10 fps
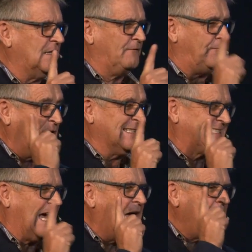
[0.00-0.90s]
The first
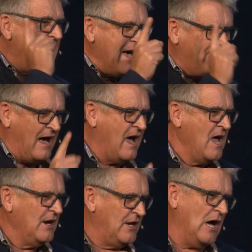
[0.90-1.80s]
time ever,
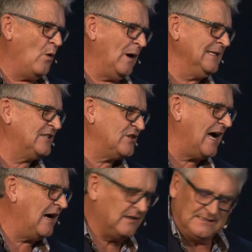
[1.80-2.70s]
no one
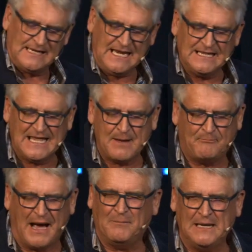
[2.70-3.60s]
drowned in their
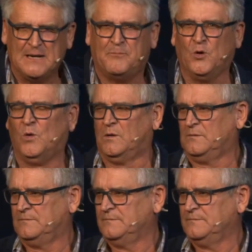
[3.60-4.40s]
public pool.